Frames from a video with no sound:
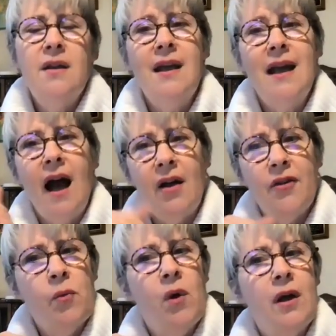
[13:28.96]
The
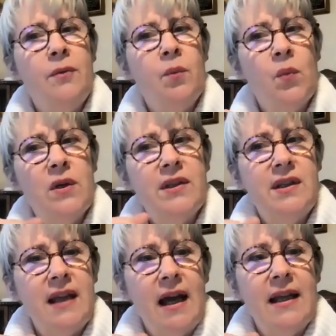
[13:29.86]
other one was
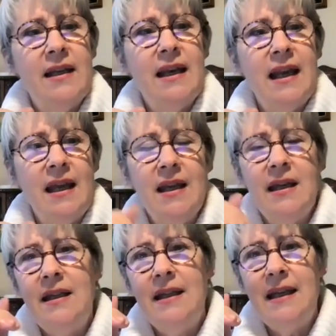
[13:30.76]
done
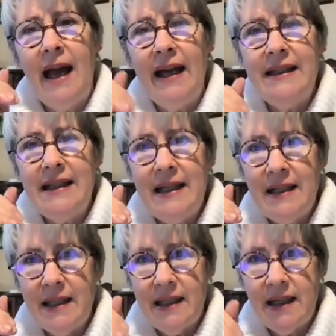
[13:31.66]
in
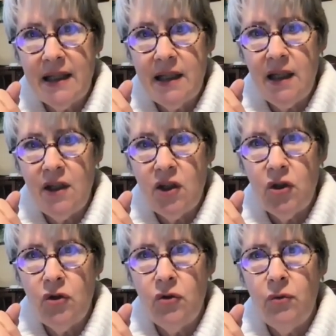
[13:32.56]

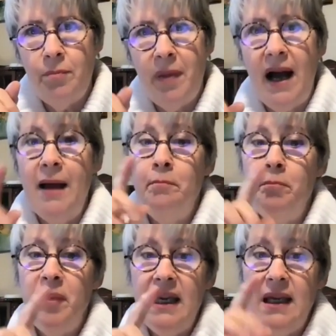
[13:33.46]
1962 by
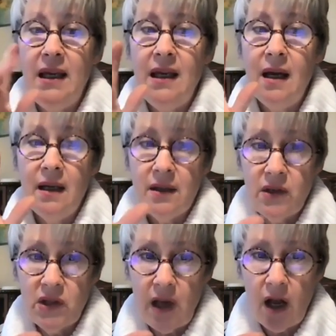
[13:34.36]
P.
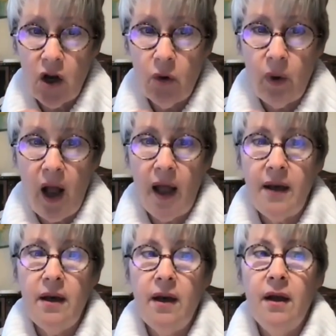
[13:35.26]

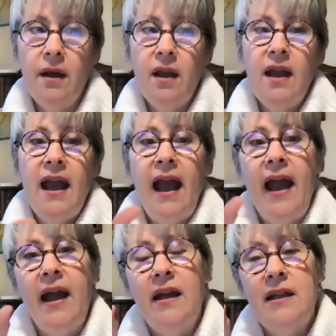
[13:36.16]
Sankaran,
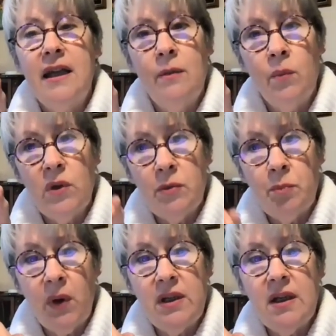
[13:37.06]
and it was
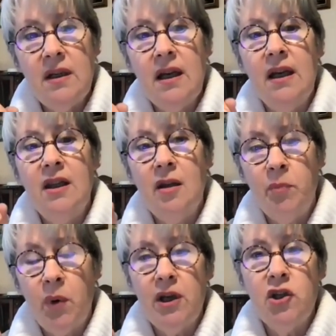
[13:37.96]
printed in the
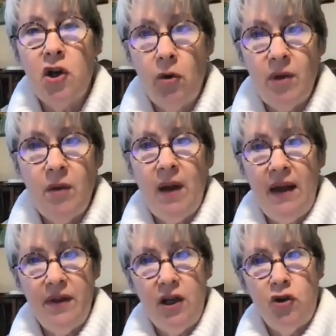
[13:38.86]
British
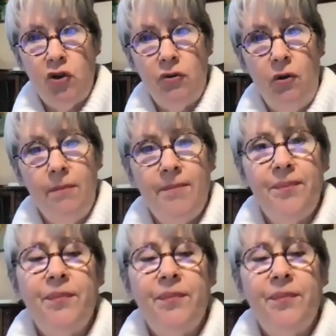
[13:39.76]
Homeopathic Journal.